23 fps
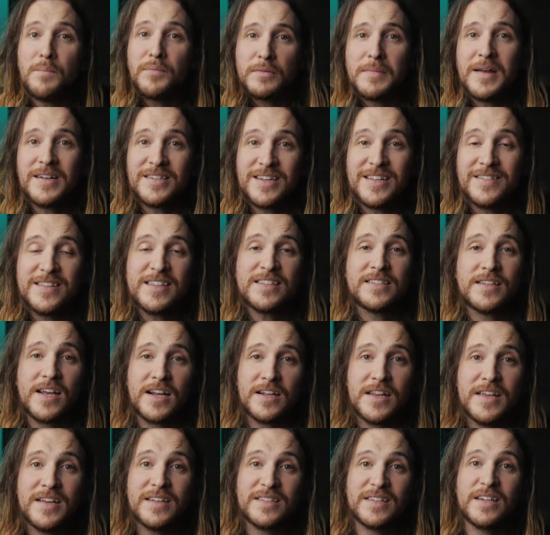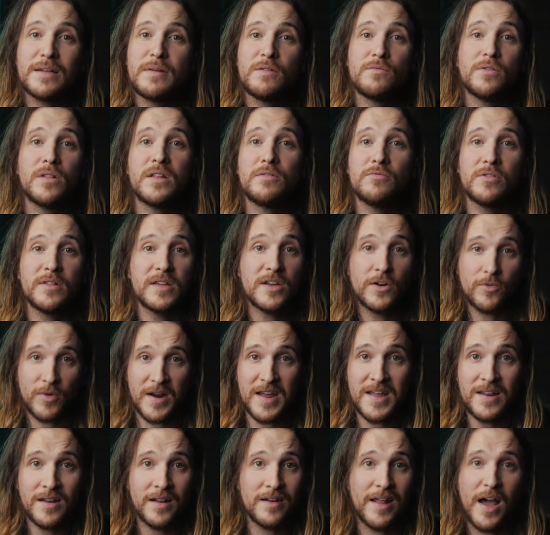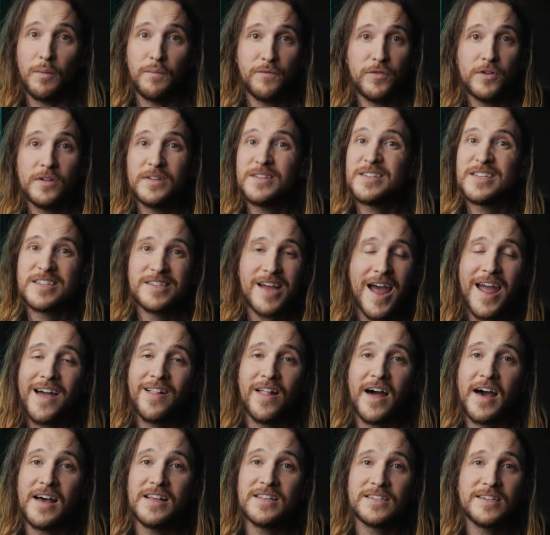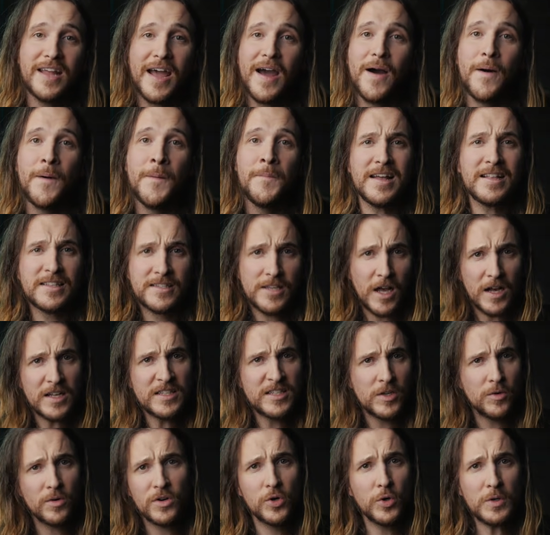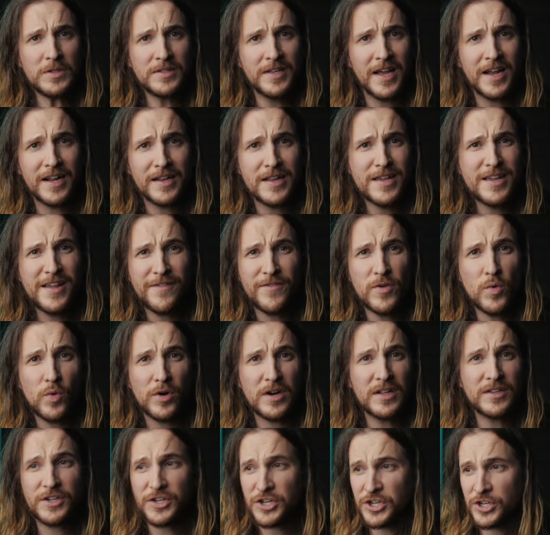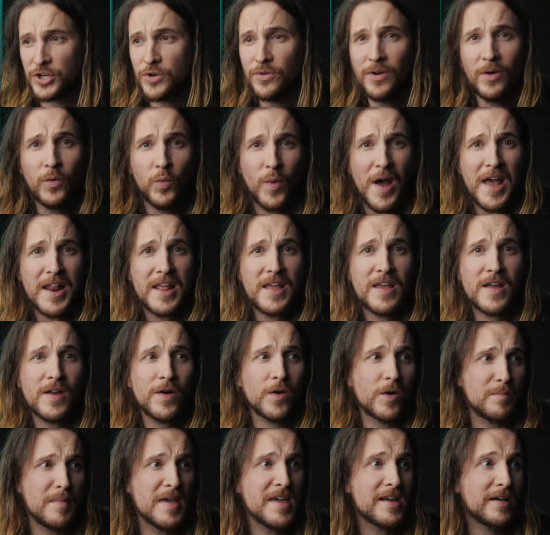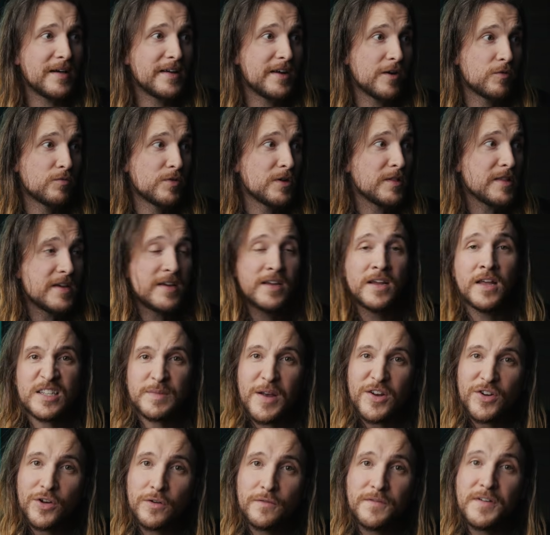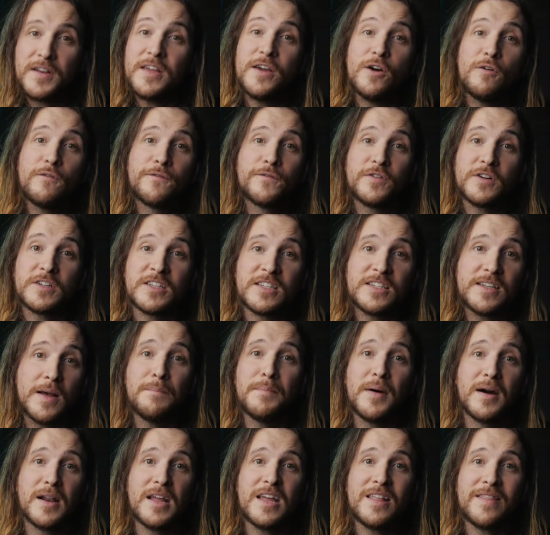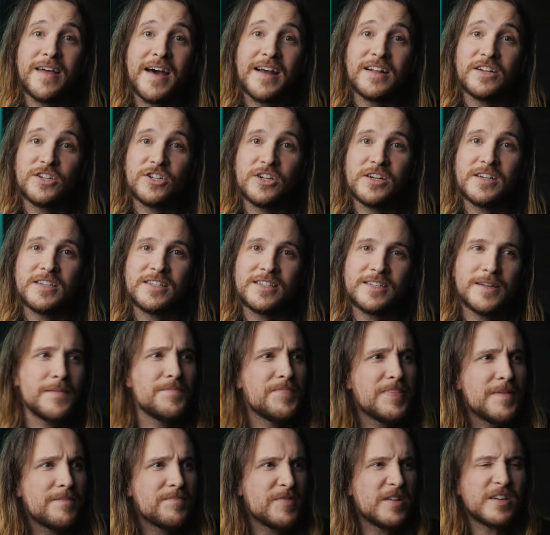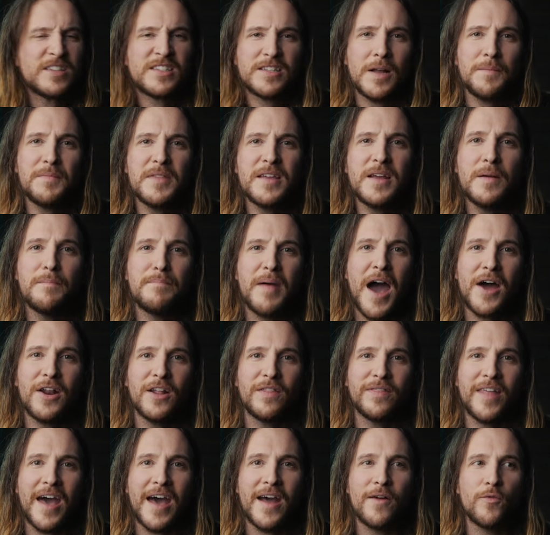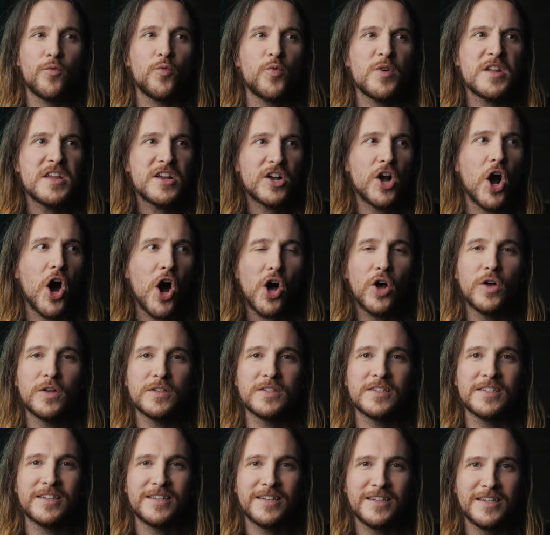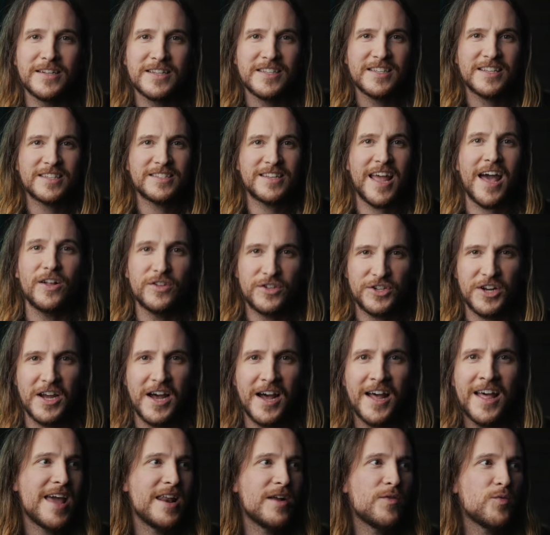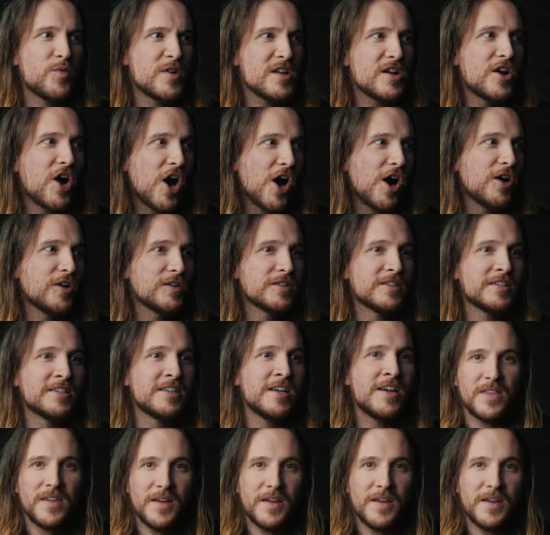Implementing this technique is gonna be really, really great and helpful and stylized. Now, it's also a cool technique if you wanted to shoot a wedding or make like a really special video for somebody that just there's something about it that recalls nostalgia and it recalls